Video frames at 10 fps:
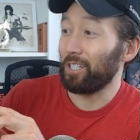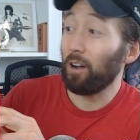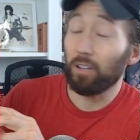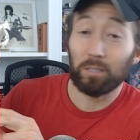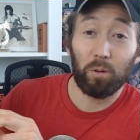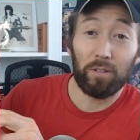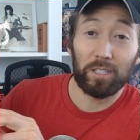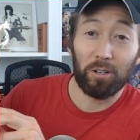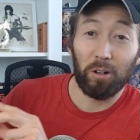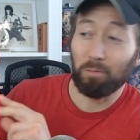You know this
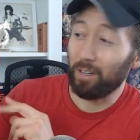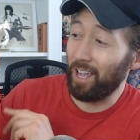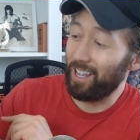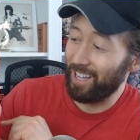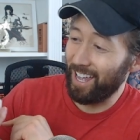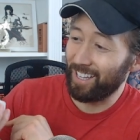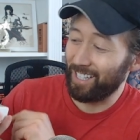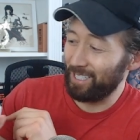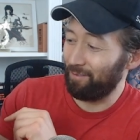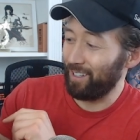movie's old when you get
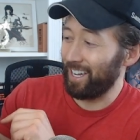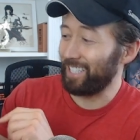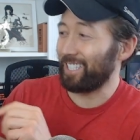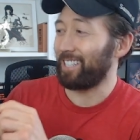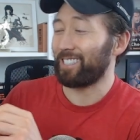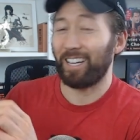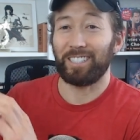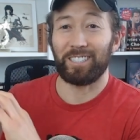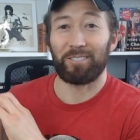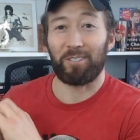these V H S
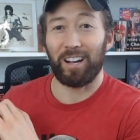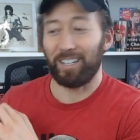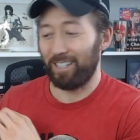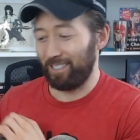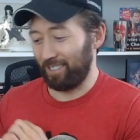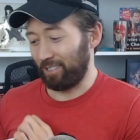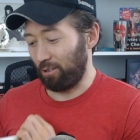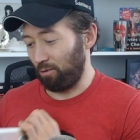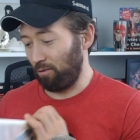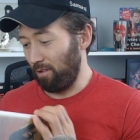cases, right? This is
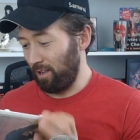cool.